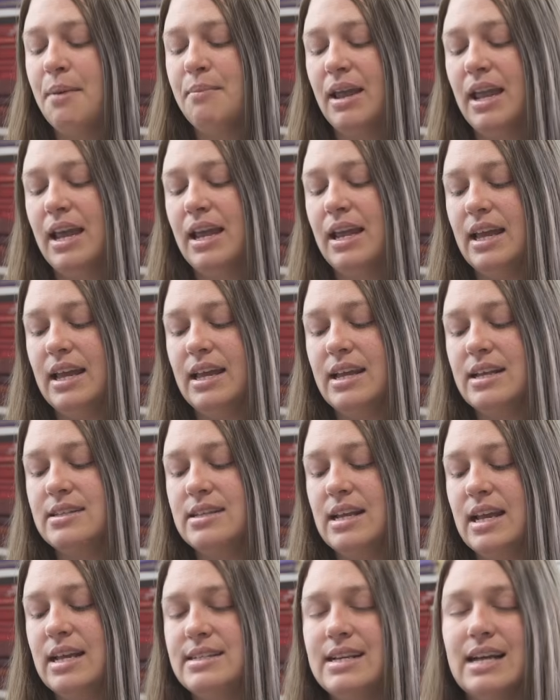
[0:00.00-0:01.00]

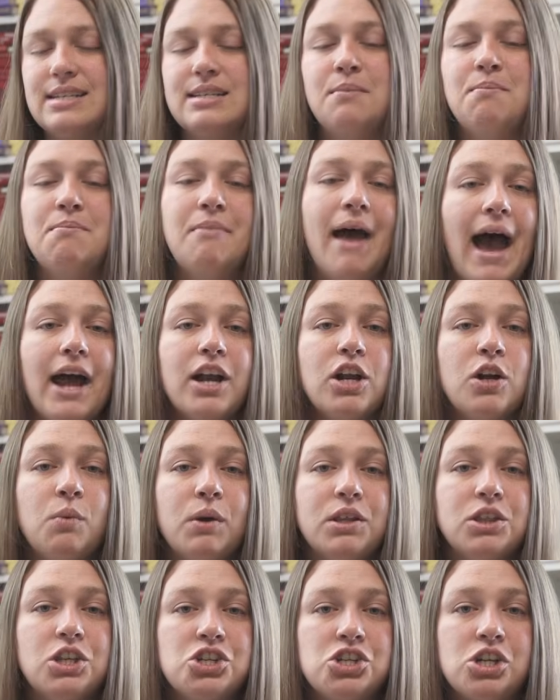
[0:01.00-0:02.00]
It doesn't matter
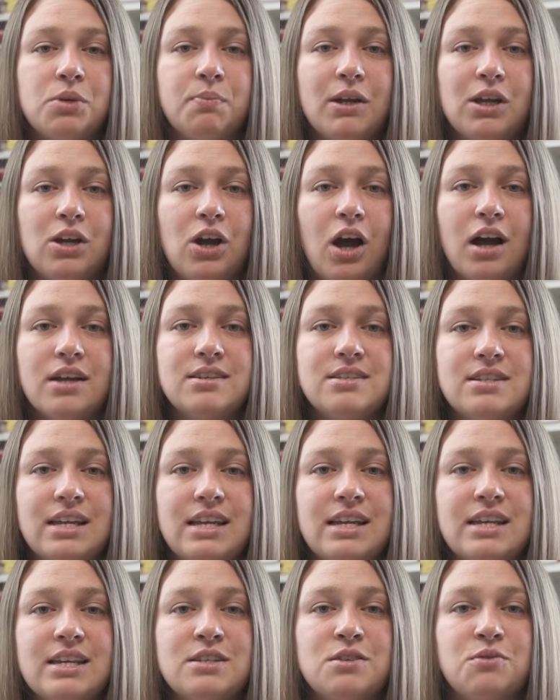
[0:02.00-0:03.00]
what the shipping cost
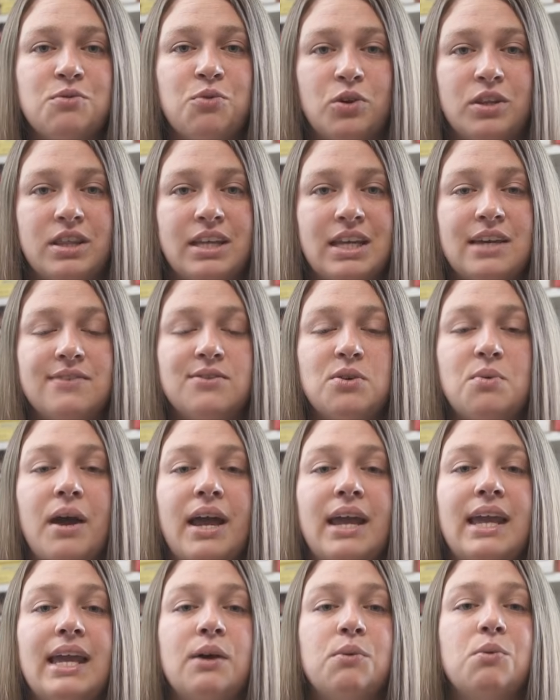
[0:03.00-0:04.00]
is for the
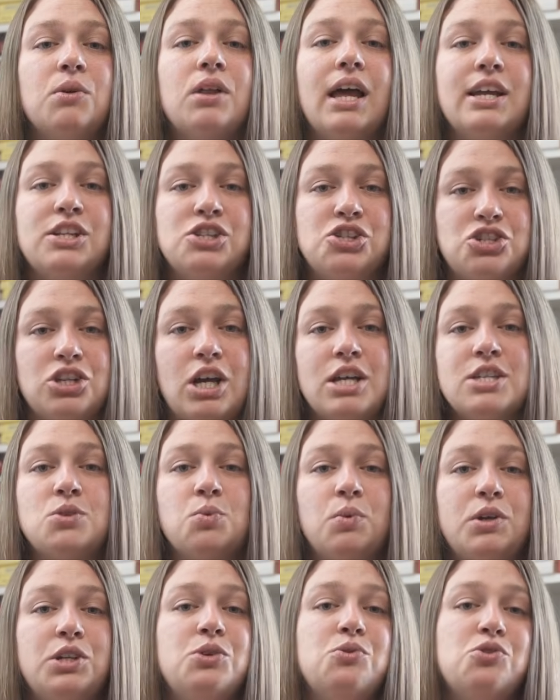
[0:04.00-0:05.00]
giveaway. It will adjust
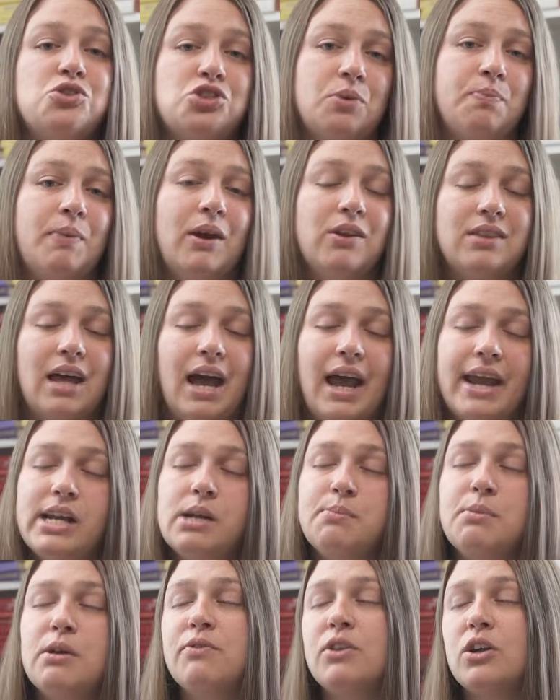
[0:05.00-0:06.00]
when you ship out the
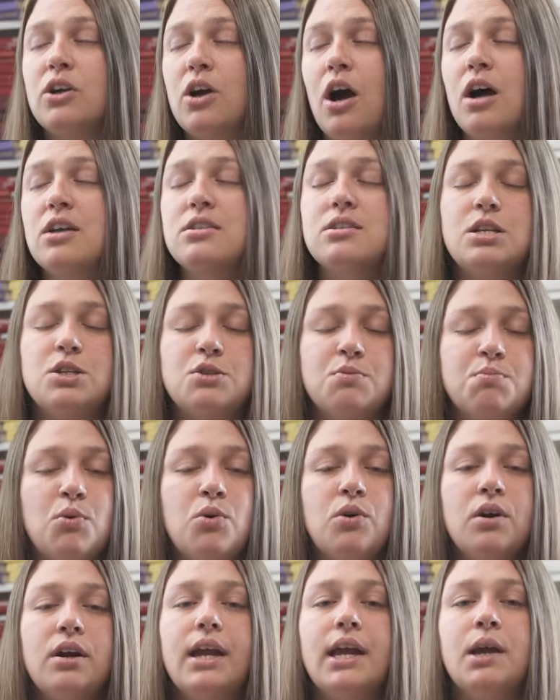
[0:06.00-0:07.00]
item. If the cost is
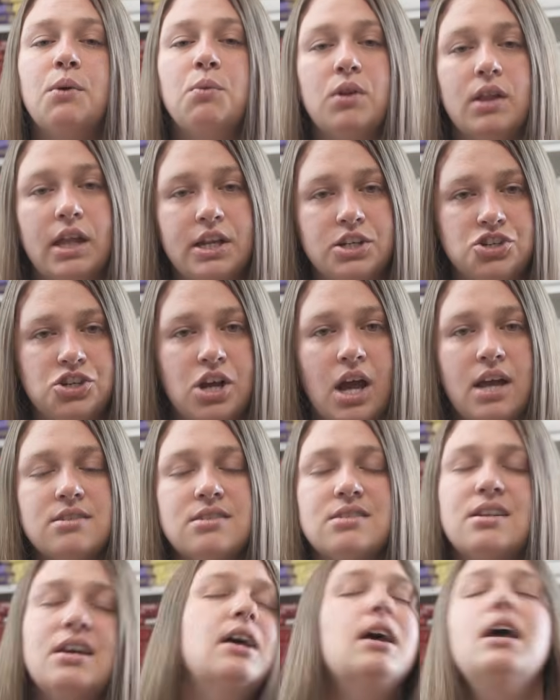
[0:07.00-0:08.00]
more, it will
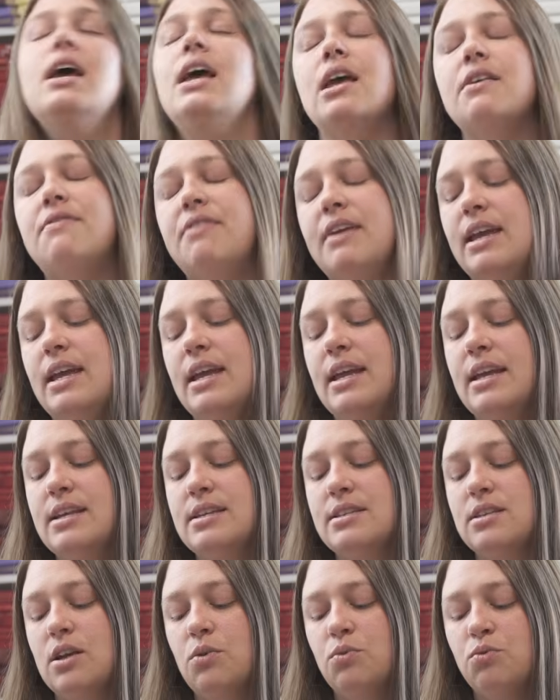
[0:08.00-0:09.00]
adjust. If it
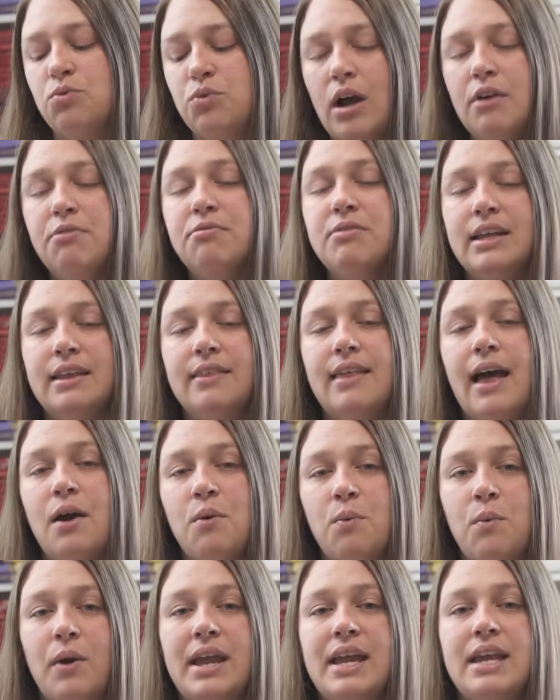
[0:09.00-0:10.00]
is roughly
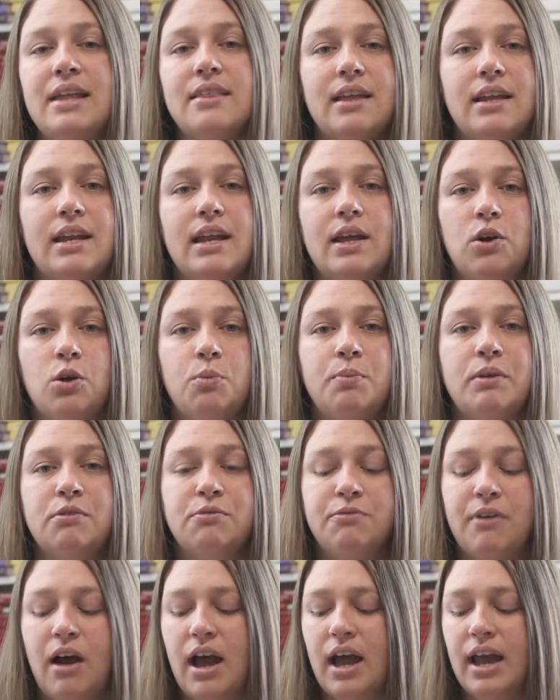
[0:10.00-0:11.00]
that weight, then it'll be
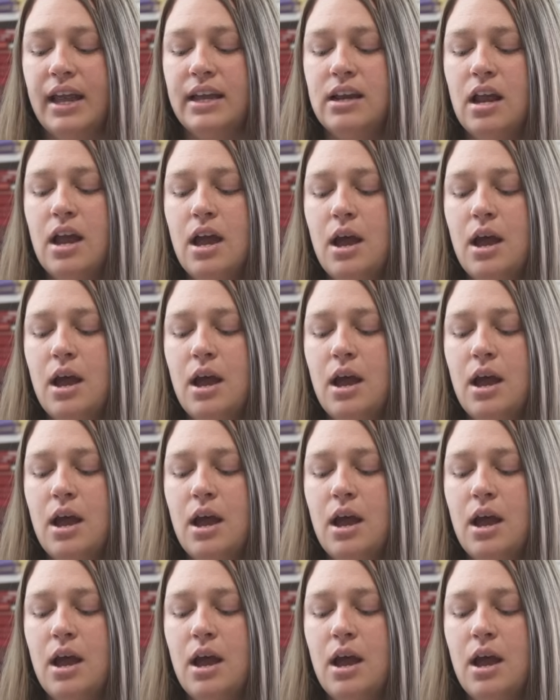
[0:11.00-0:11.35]
fine.